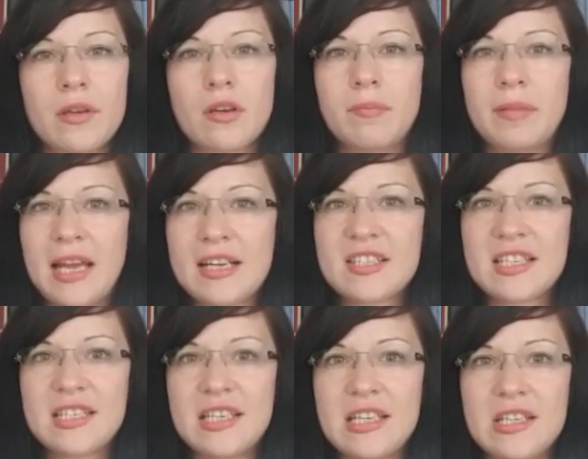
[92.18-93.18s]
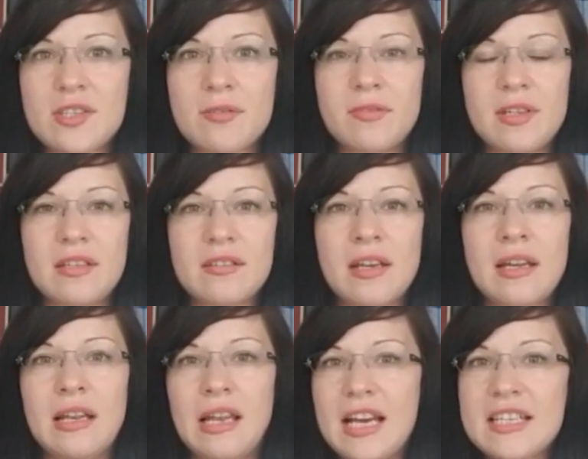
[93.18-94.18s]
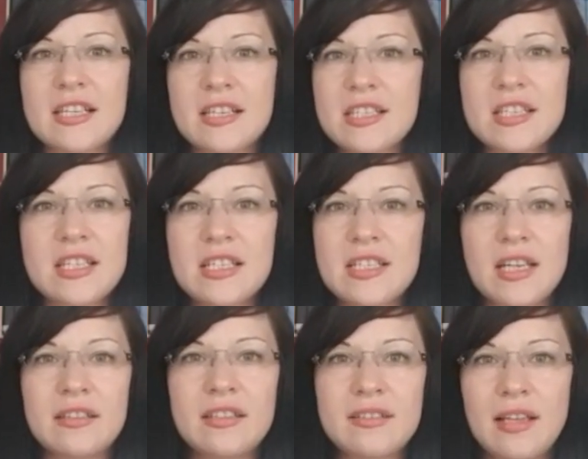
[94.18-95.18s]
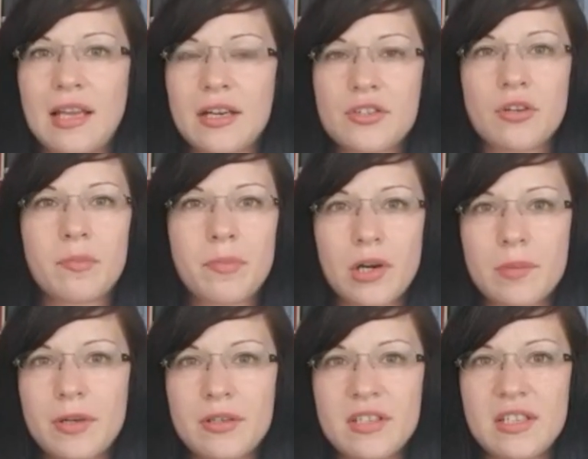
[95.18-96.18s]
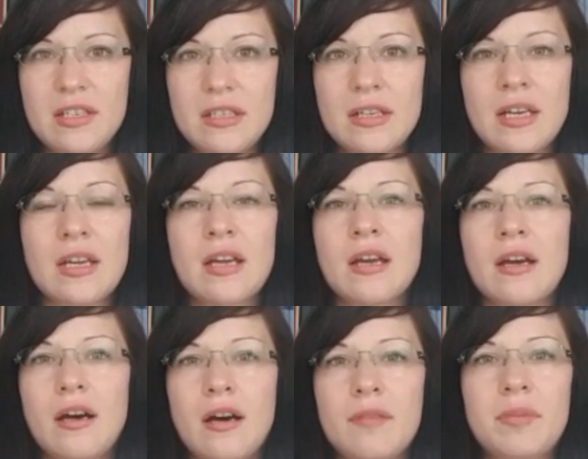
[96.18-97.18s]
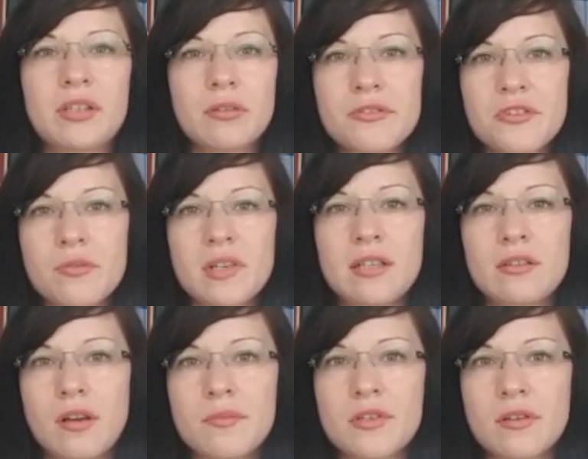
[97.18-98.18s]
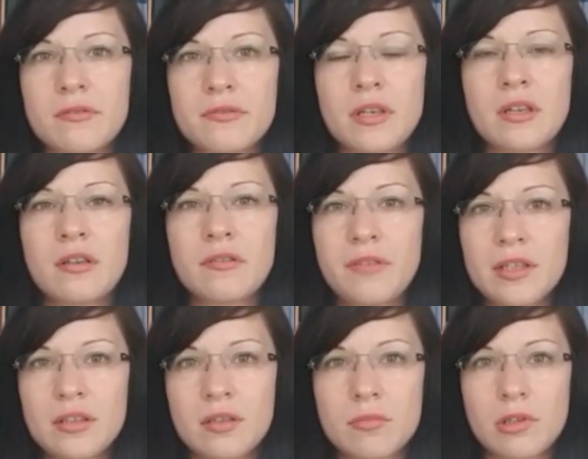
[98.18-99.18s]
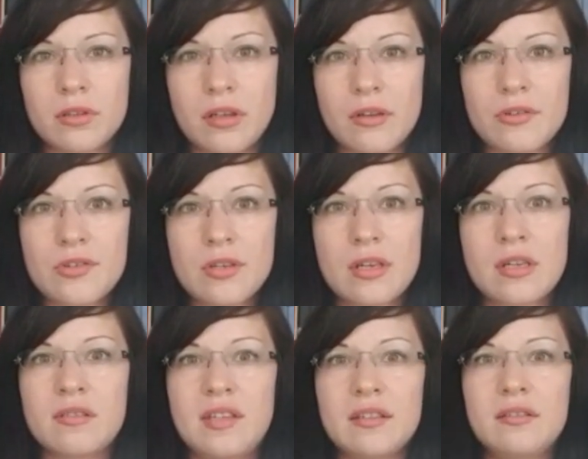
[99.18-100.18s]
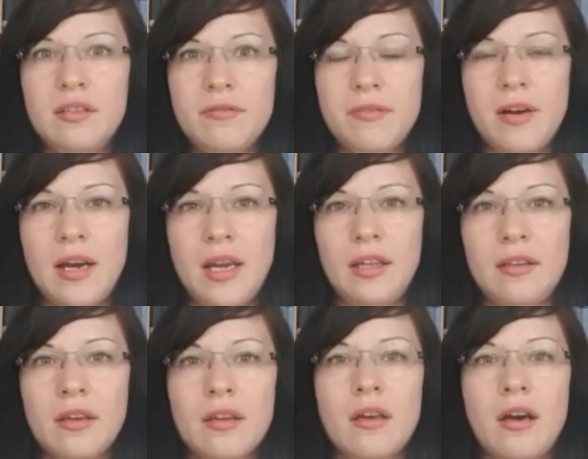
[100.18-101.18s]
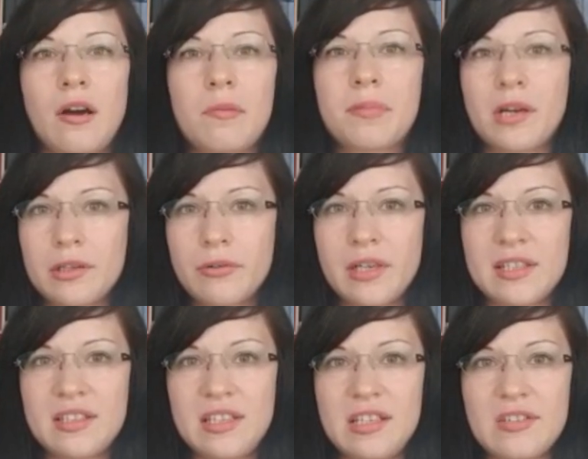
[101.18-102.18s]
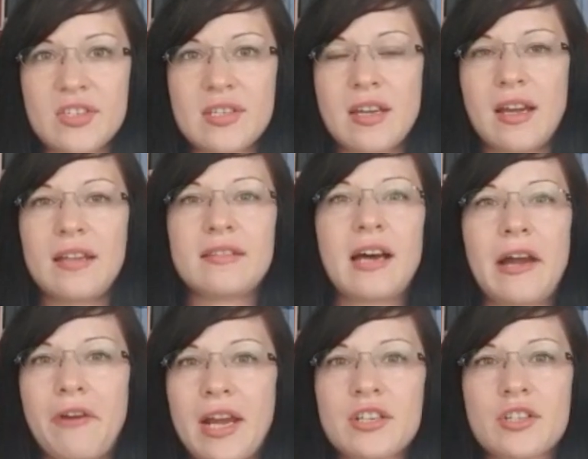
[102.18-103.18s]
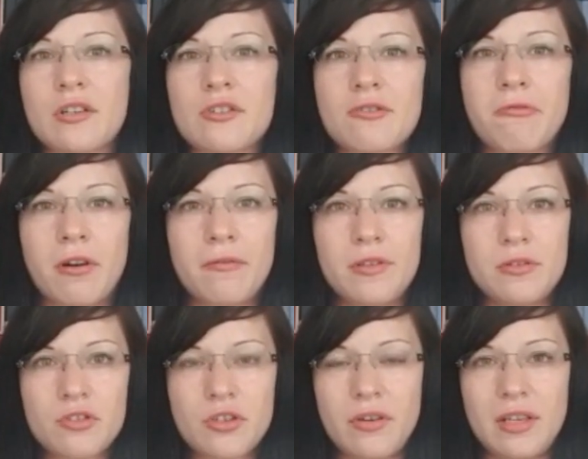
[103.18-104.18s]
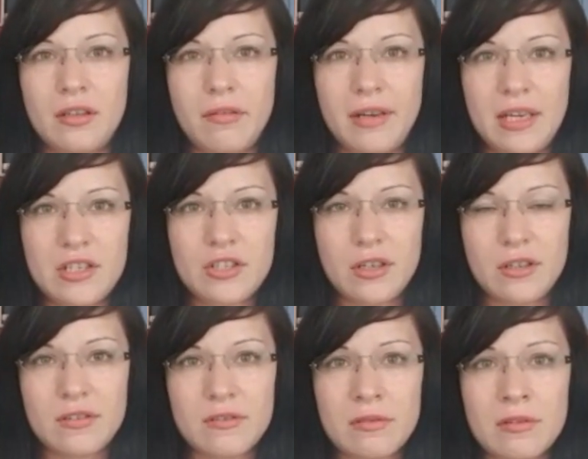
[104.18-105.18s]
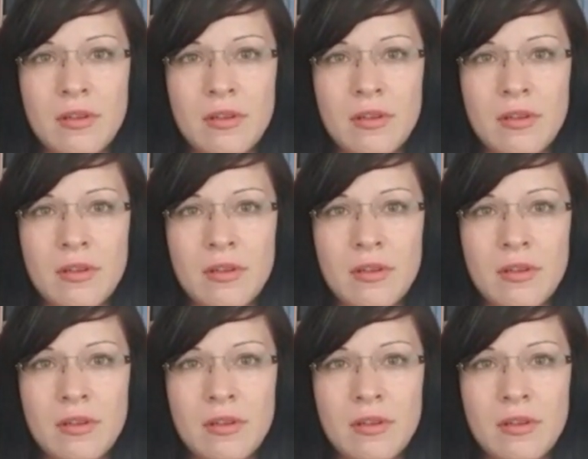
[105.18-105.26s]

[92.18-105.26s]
complexities with licensing and intellectual property, but also in terms of funding models that define our priorities and directions for future innovation.